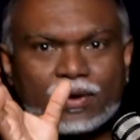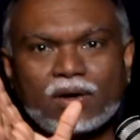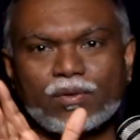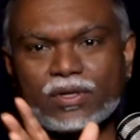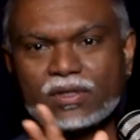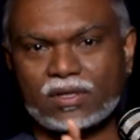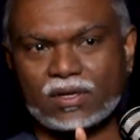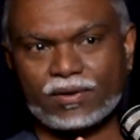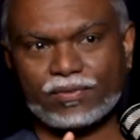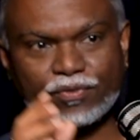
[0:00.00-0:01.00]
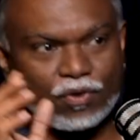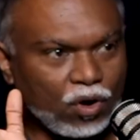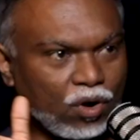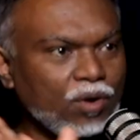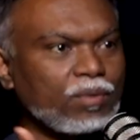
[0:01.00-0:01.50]
with the
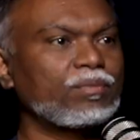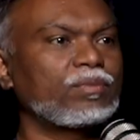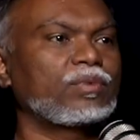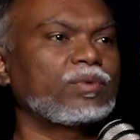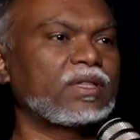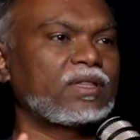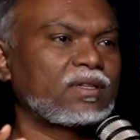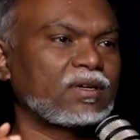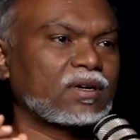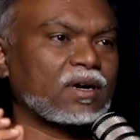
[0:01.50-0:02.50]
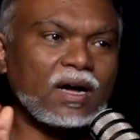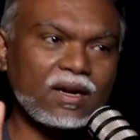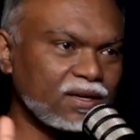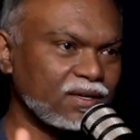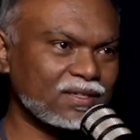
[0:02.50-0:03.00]
form, with the
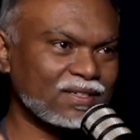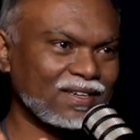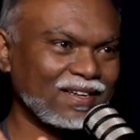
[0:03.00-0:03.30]
colors,